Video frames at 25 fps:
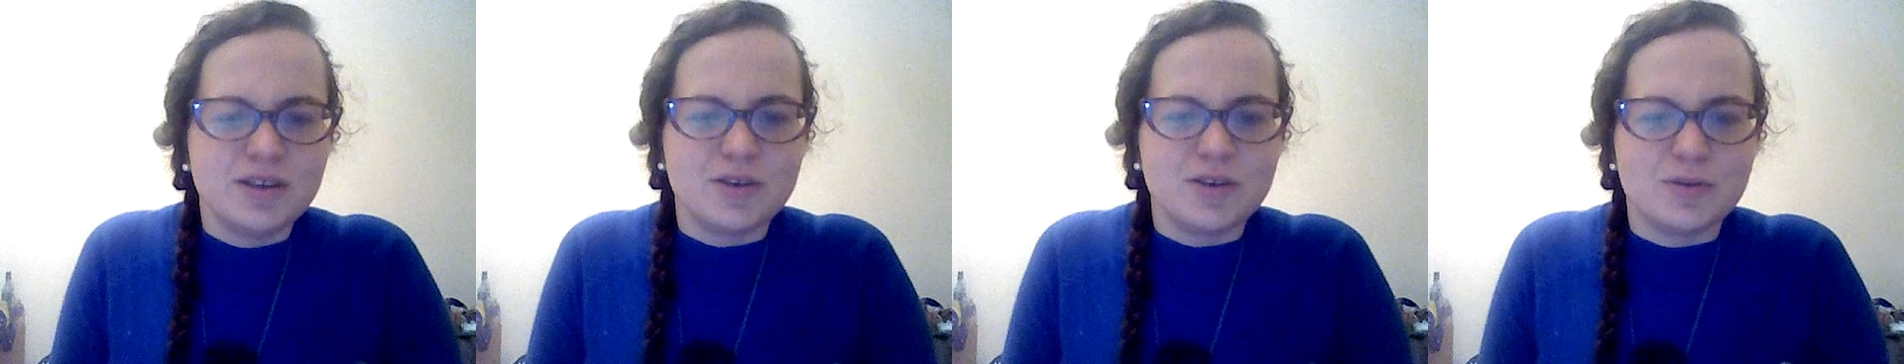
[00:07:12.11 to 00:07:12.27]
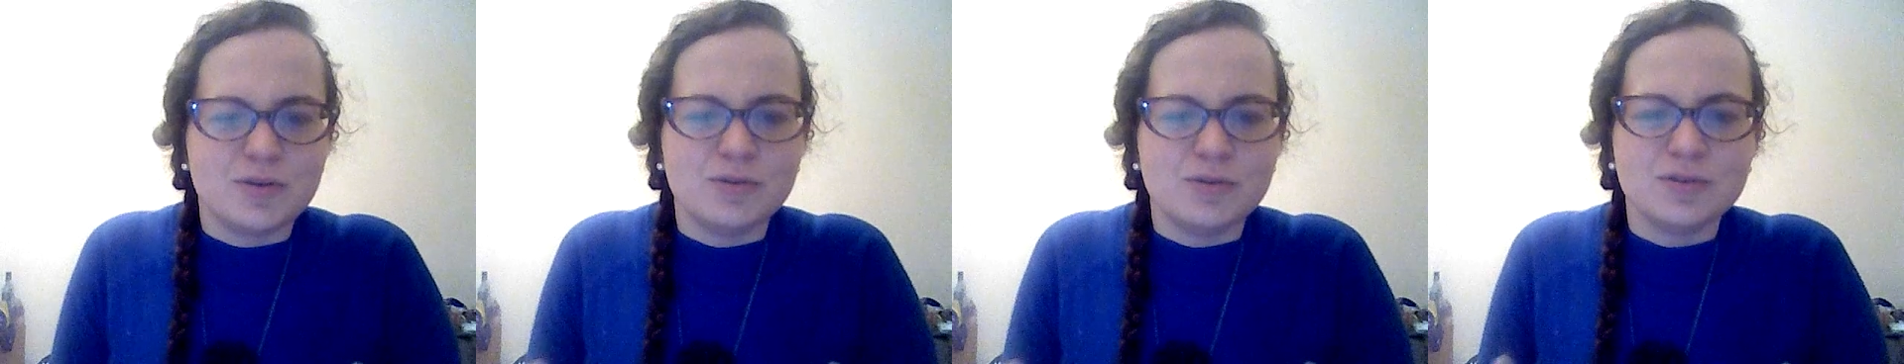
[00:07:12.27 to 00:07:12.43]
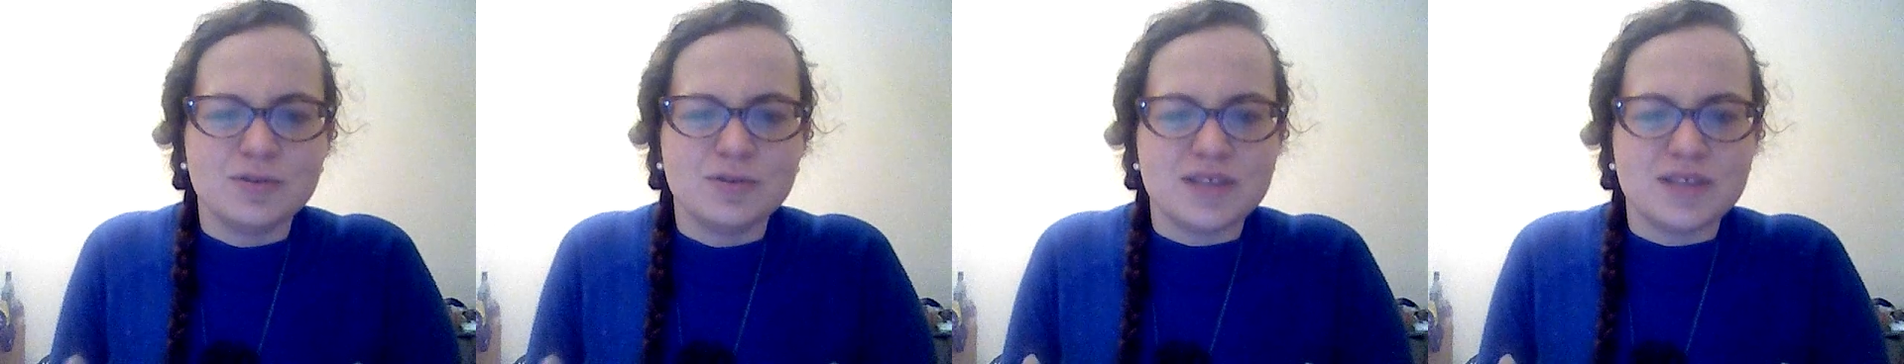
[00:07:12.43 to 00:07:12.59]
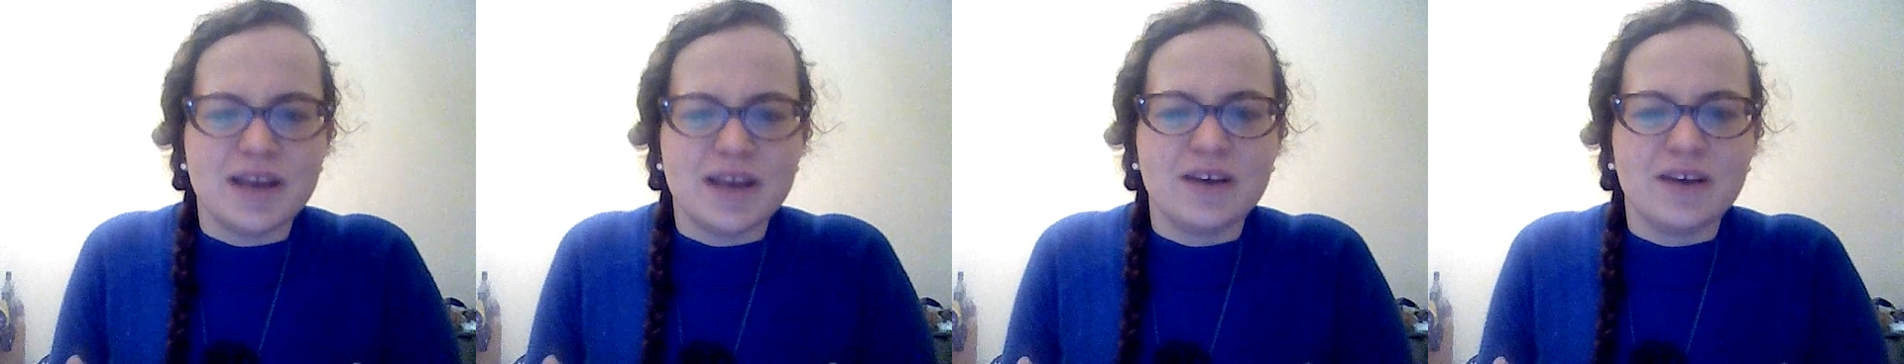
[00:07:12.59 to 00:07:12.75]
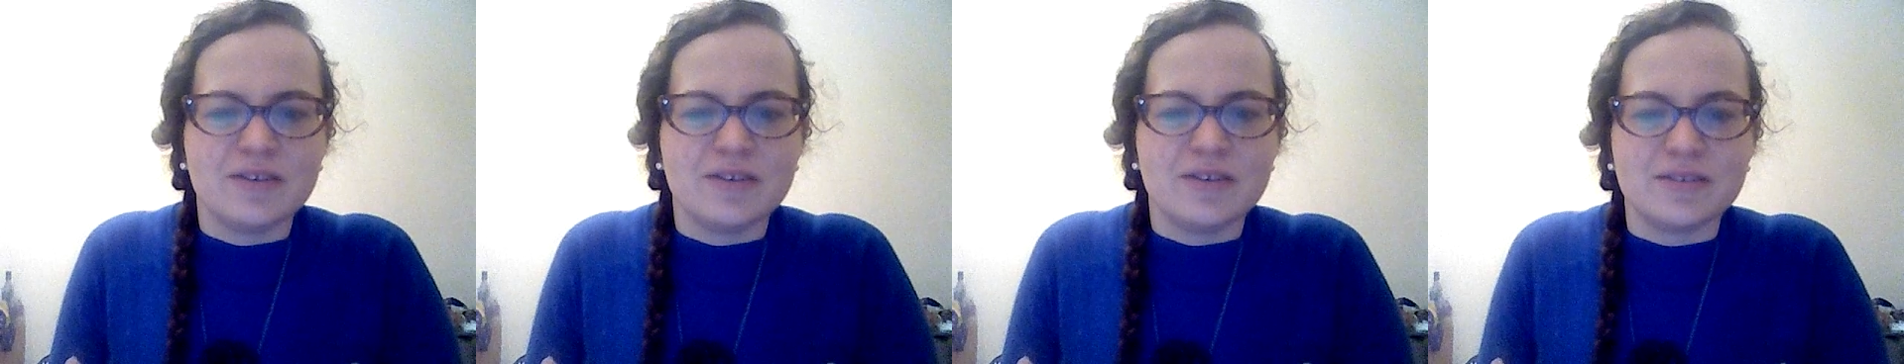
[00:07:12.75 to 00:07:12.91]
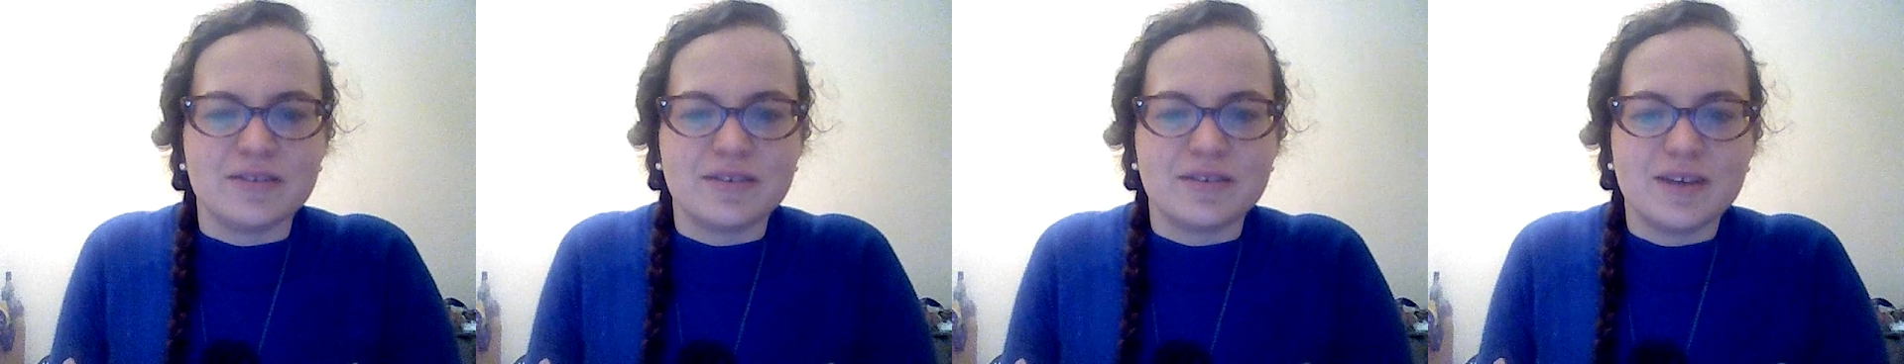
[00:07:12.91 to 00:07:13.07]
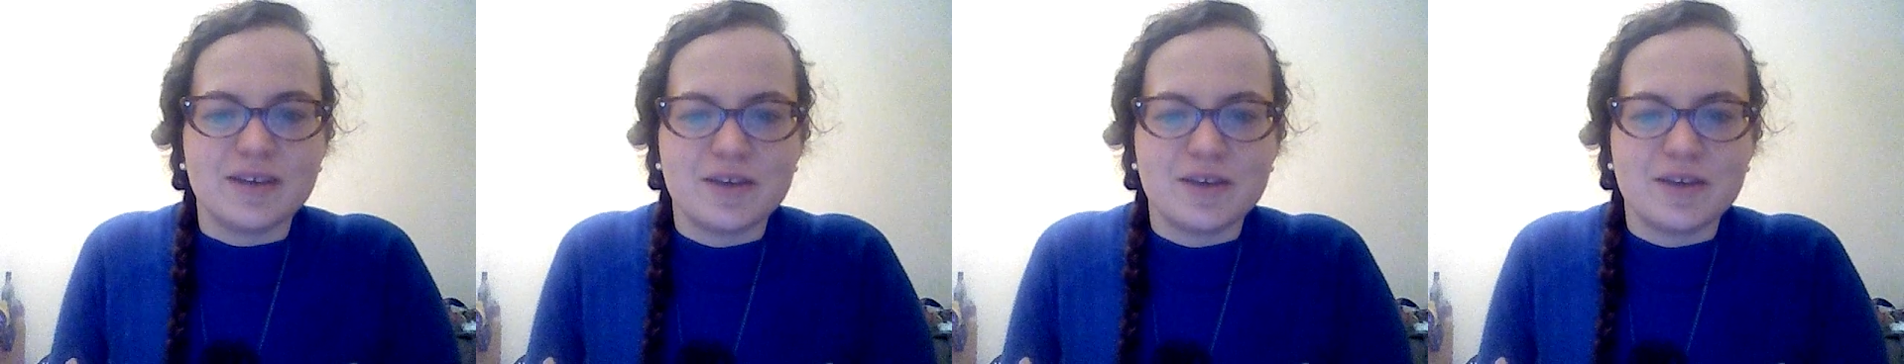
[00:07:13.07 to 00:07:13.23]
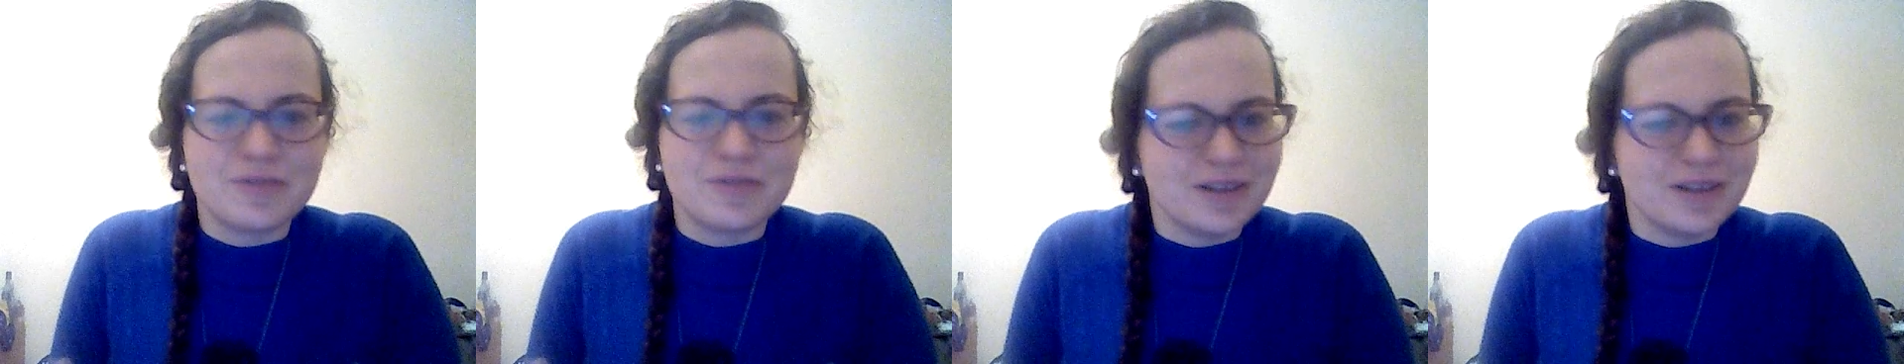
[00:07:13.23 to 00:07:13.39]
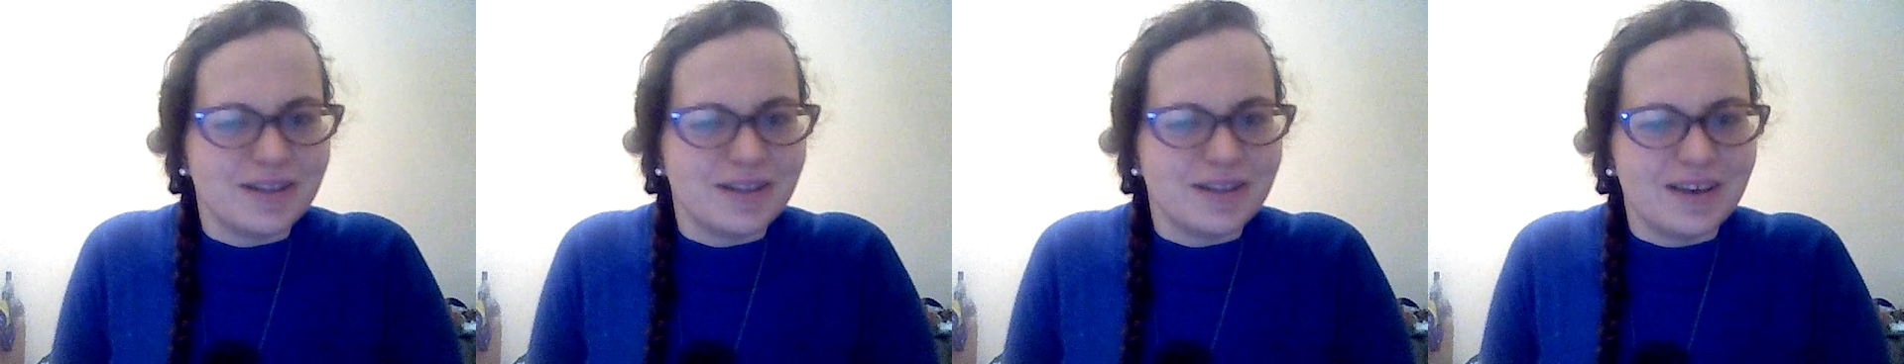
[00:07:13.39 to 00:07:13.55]
cool town. I
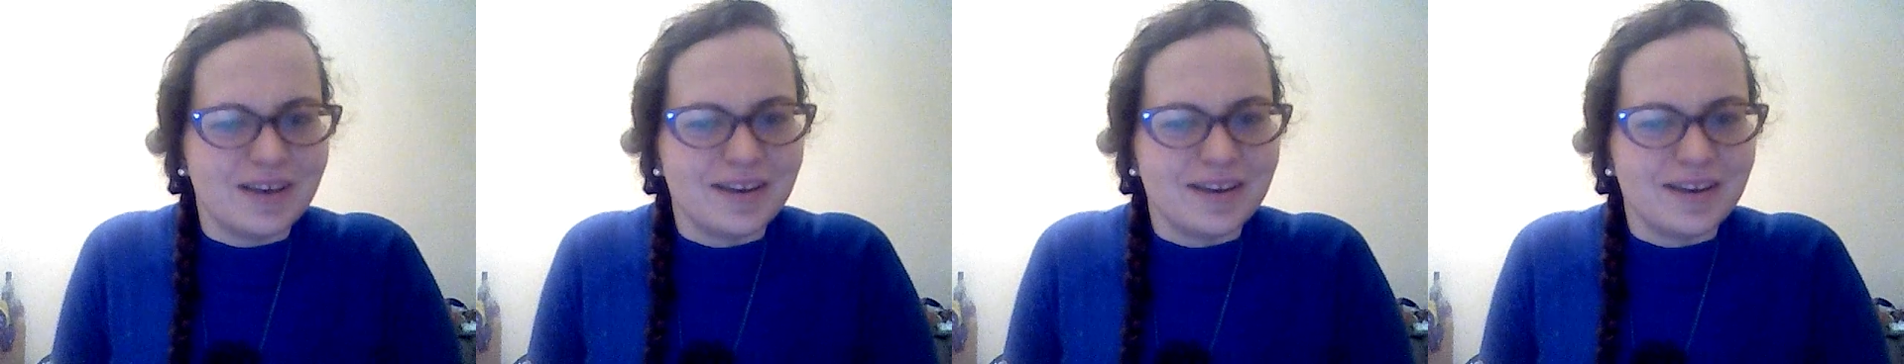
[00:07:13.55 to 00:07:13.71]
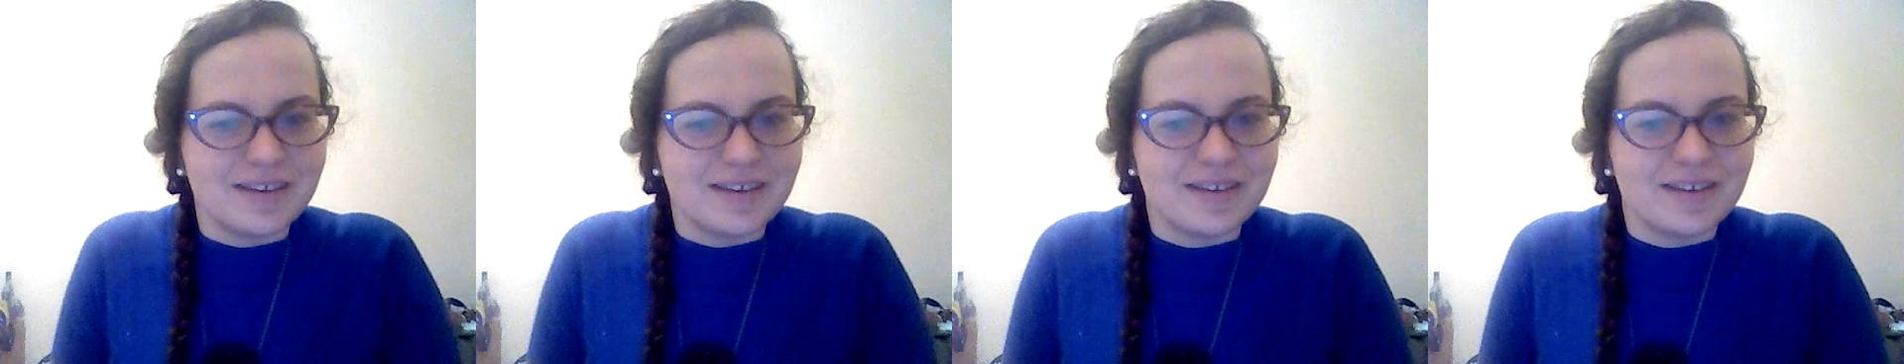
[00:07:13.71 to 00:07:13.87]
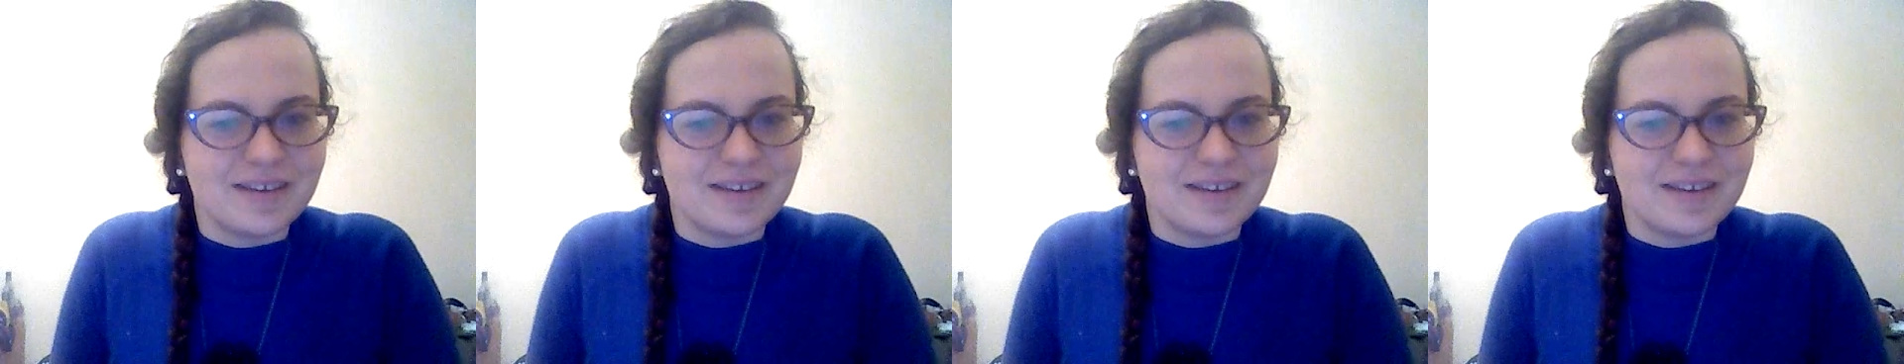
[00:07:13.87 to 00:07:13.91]
really like it.